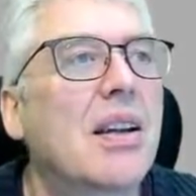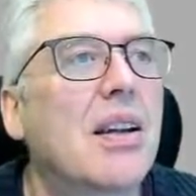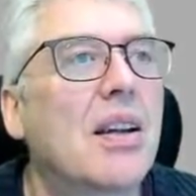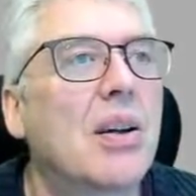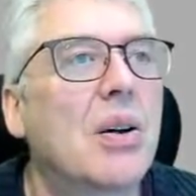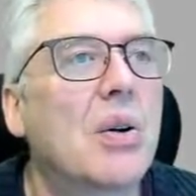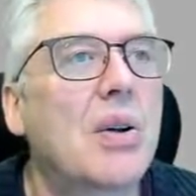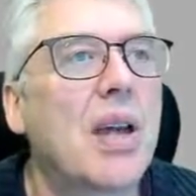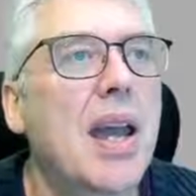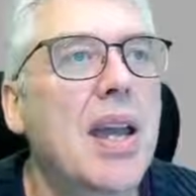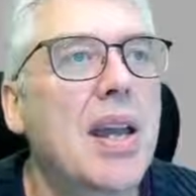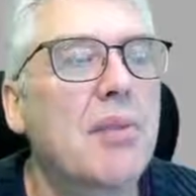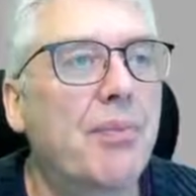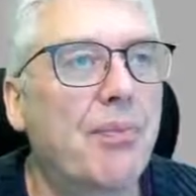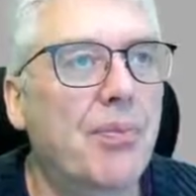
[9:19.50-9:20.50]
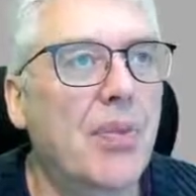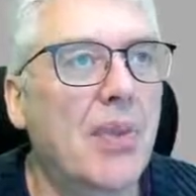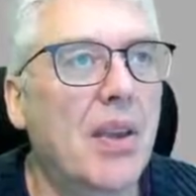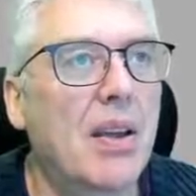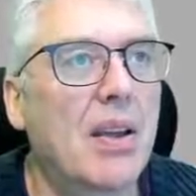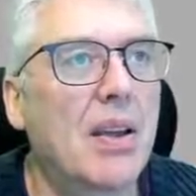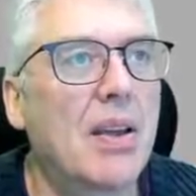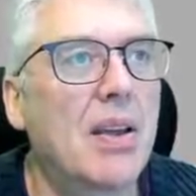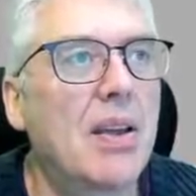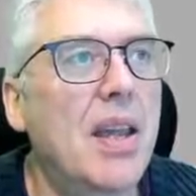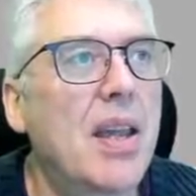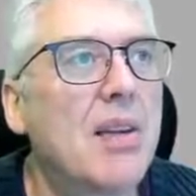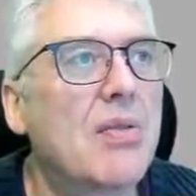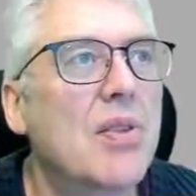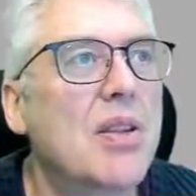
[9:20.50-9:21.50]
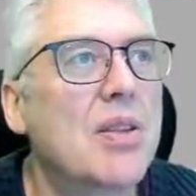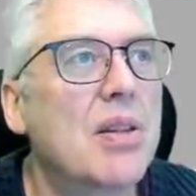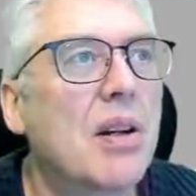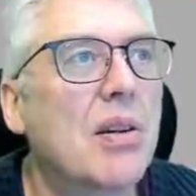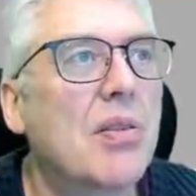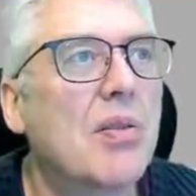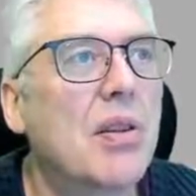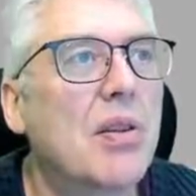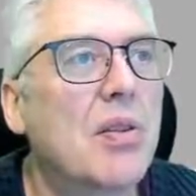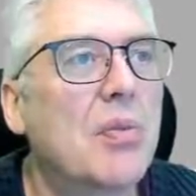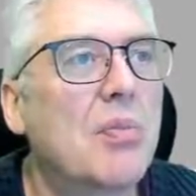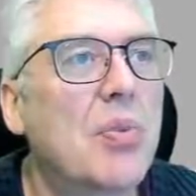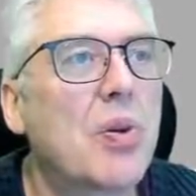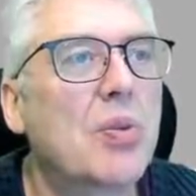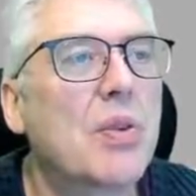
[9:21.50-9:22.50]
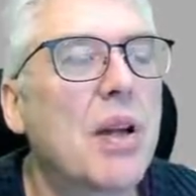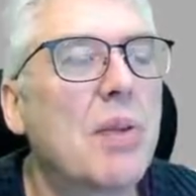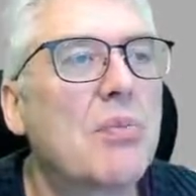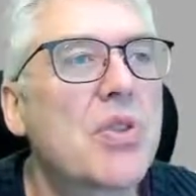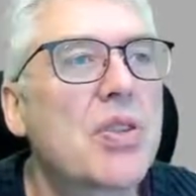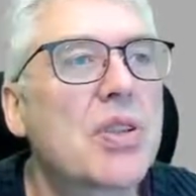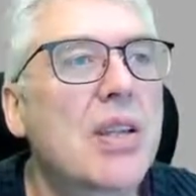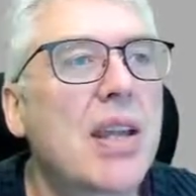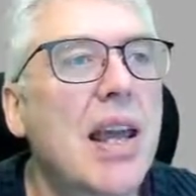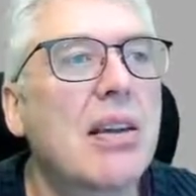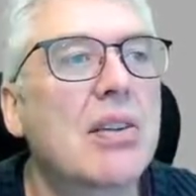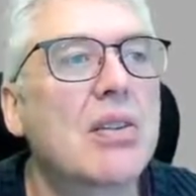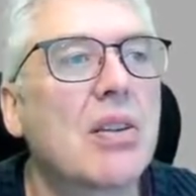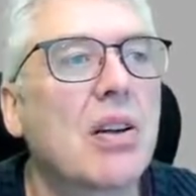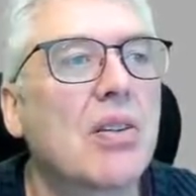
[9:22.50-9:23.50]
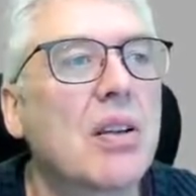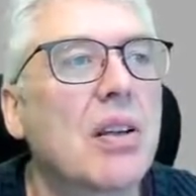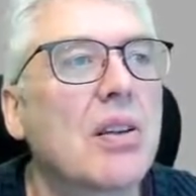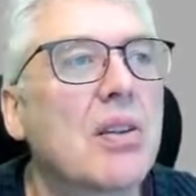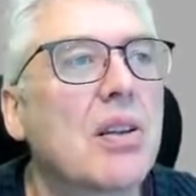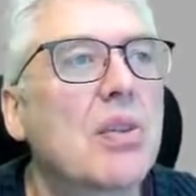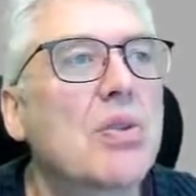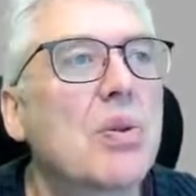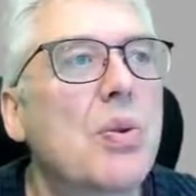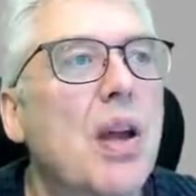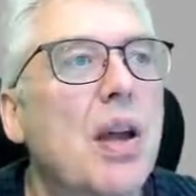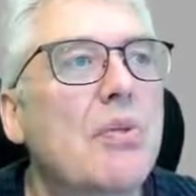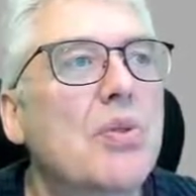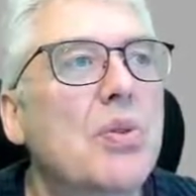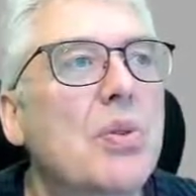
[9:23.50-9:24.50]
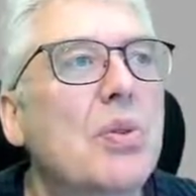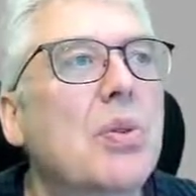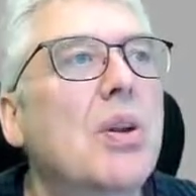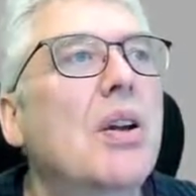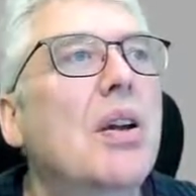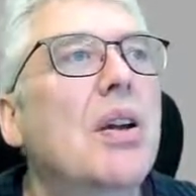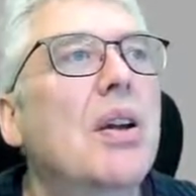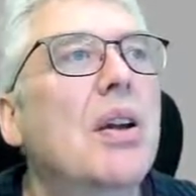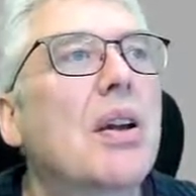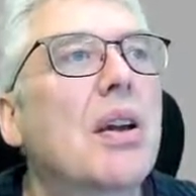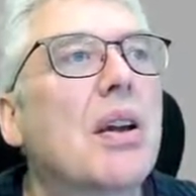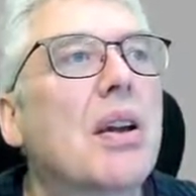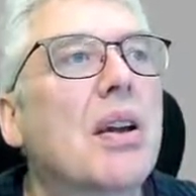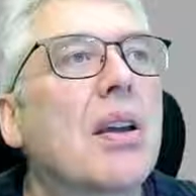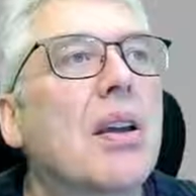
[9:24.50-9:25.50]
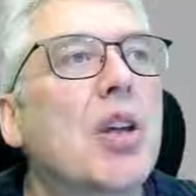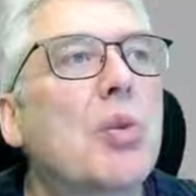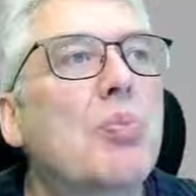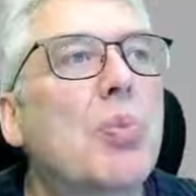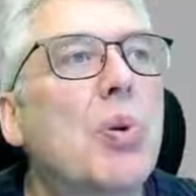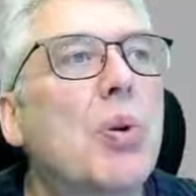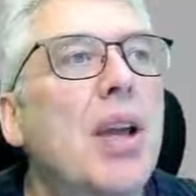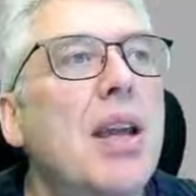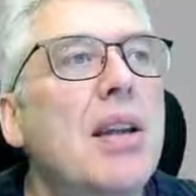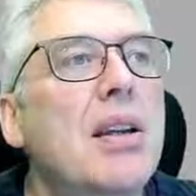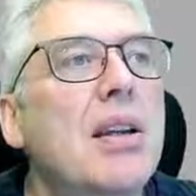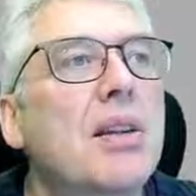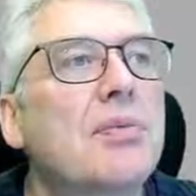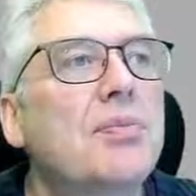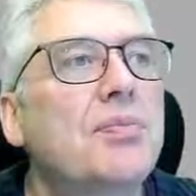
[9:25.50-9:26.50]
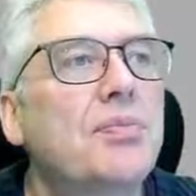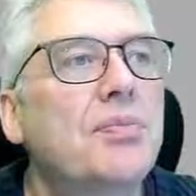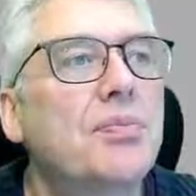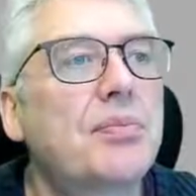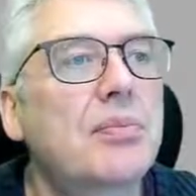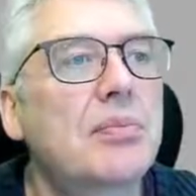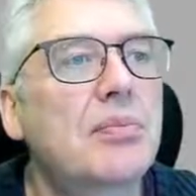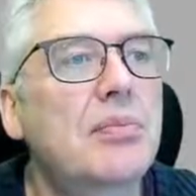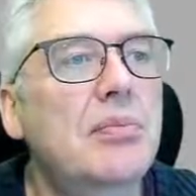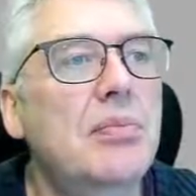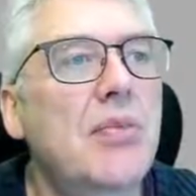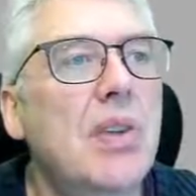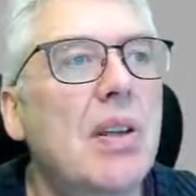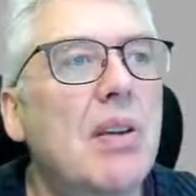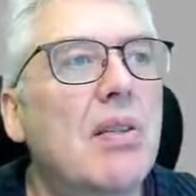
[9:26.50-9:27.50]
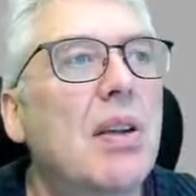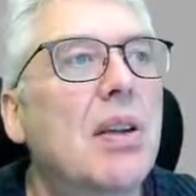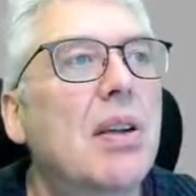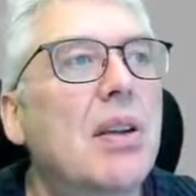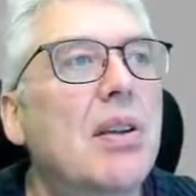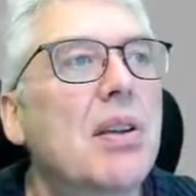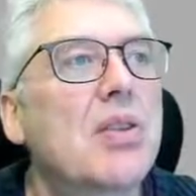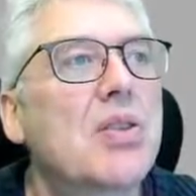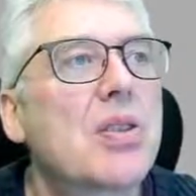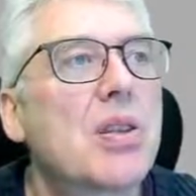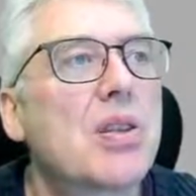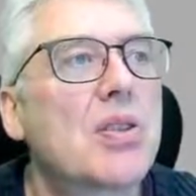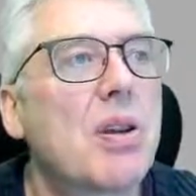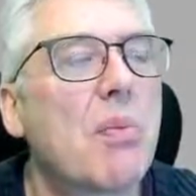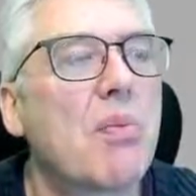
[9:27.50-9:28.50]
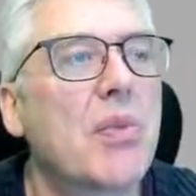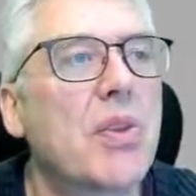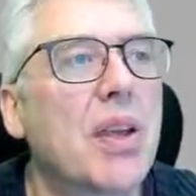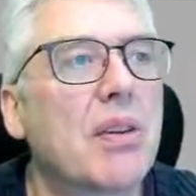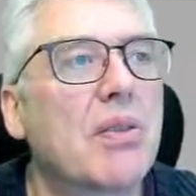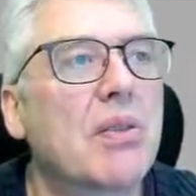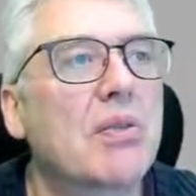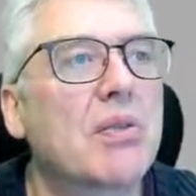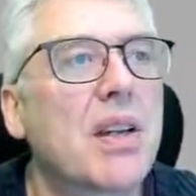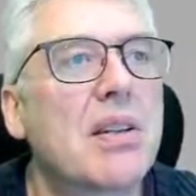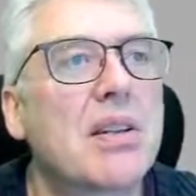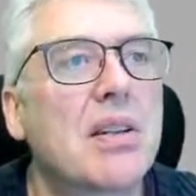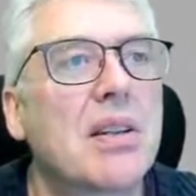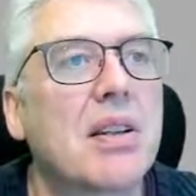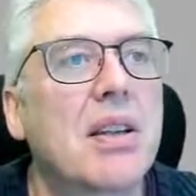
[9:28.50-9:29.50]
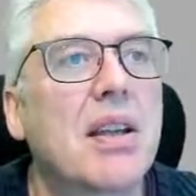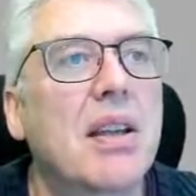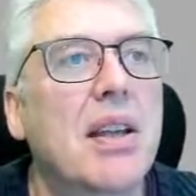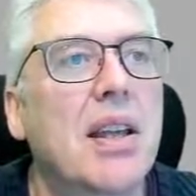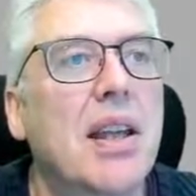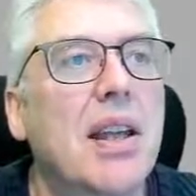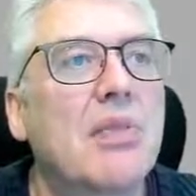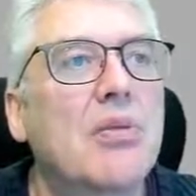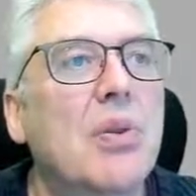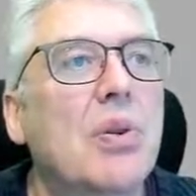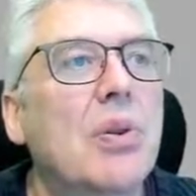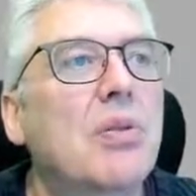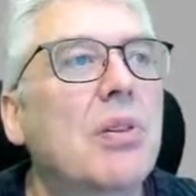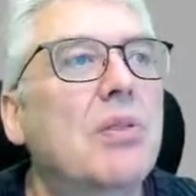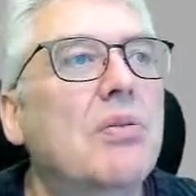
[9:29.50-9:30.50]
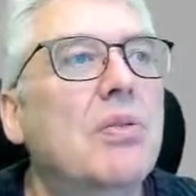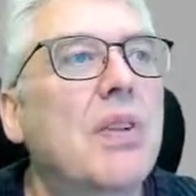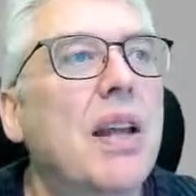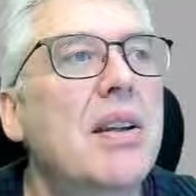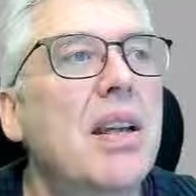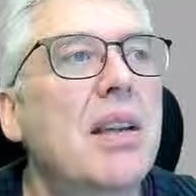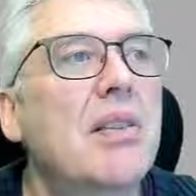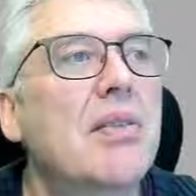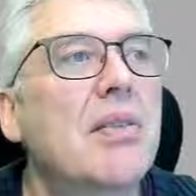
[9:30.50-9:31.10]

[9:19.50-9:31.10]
Okay, here is our program skeleton that you have to put in. And there's something written here already,